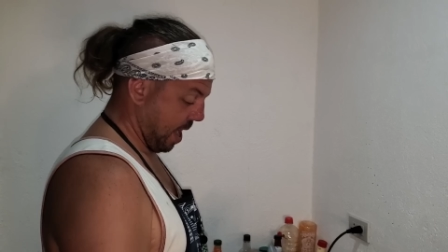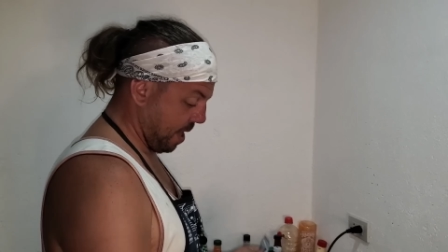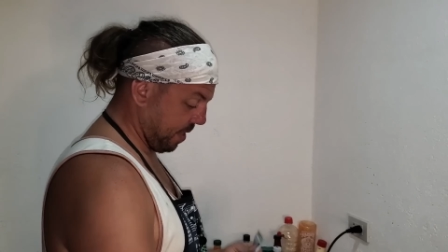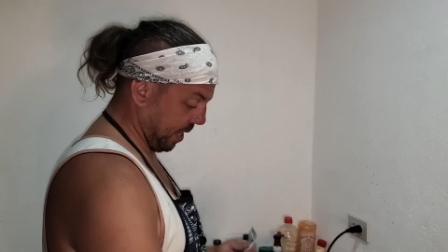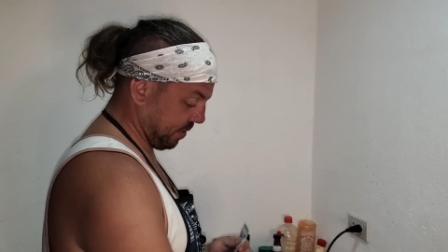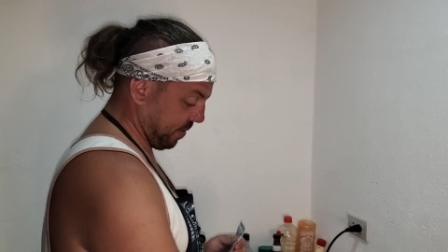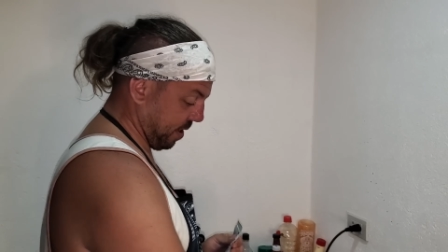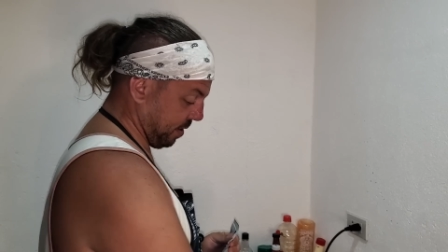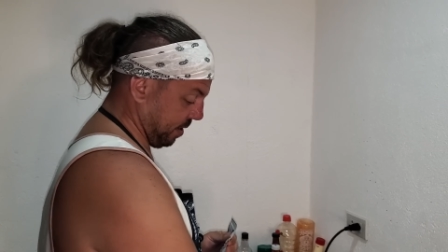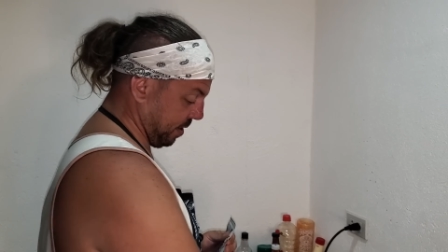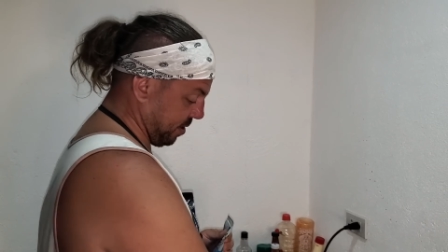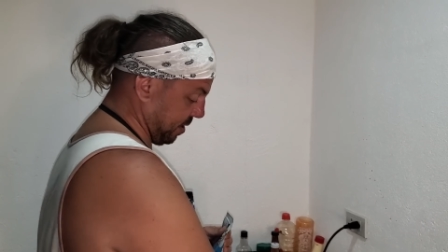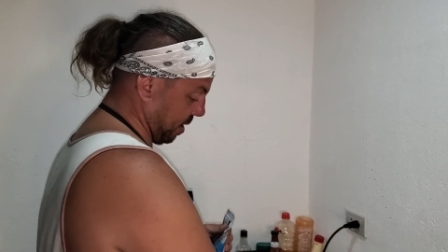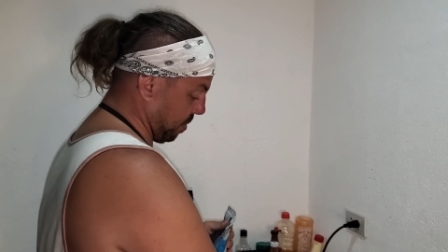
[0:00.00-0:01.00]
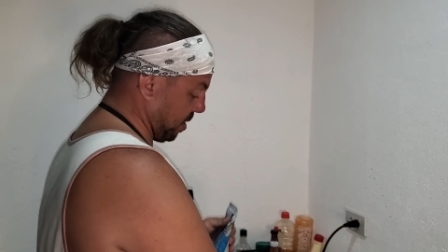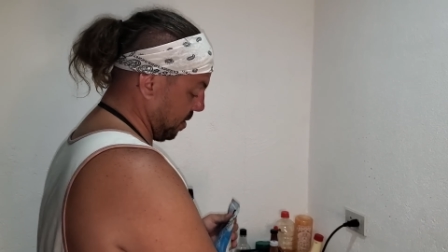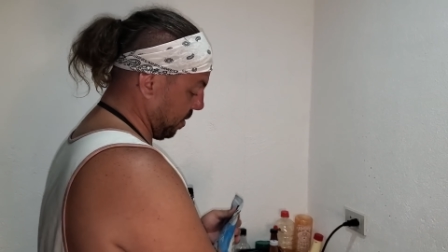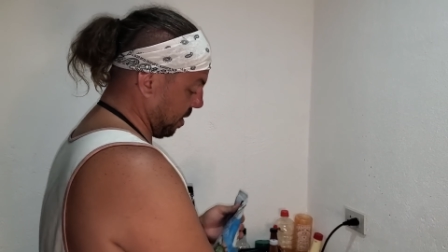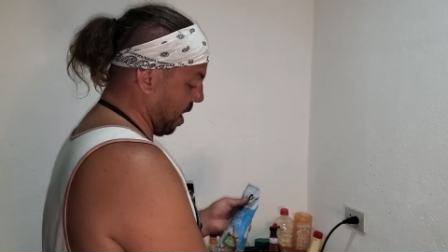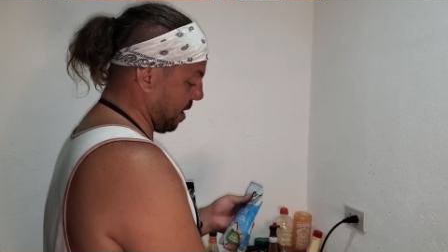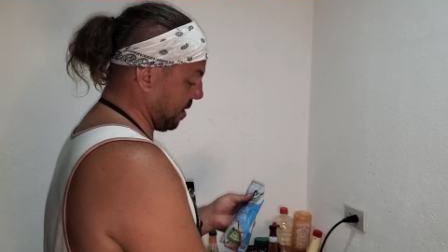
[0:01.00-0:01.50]
I think it's very delicious. I mean,
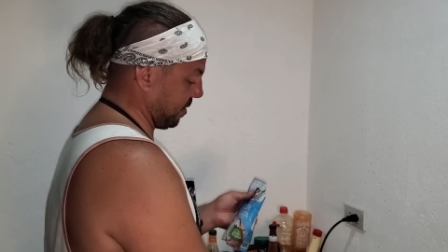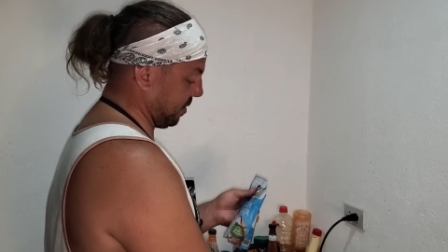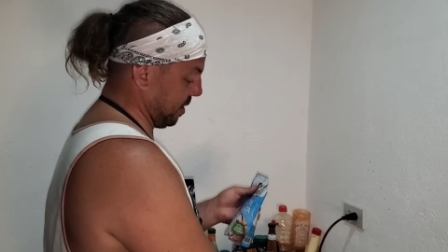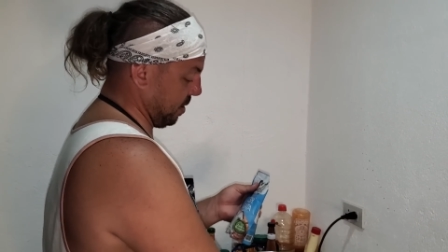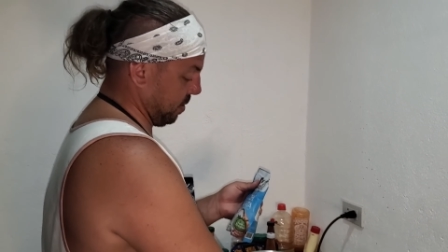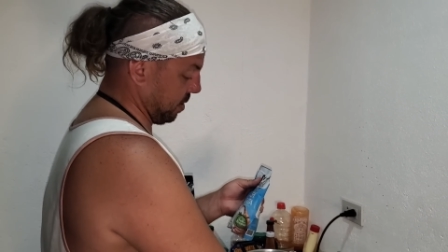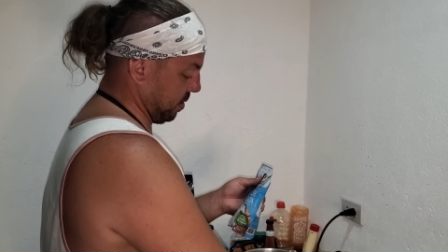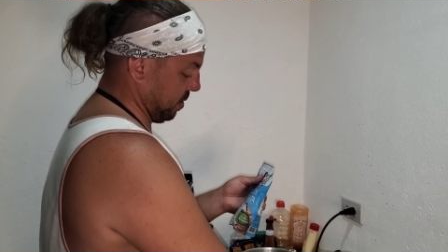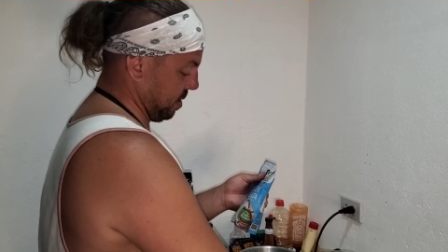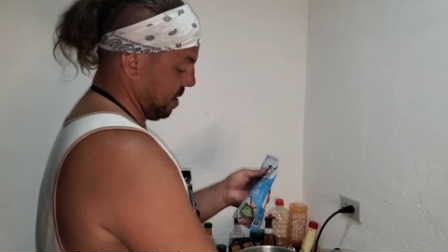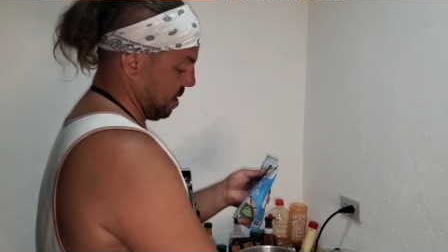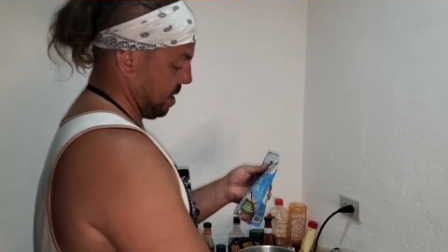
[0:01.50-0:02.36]
honestly, you could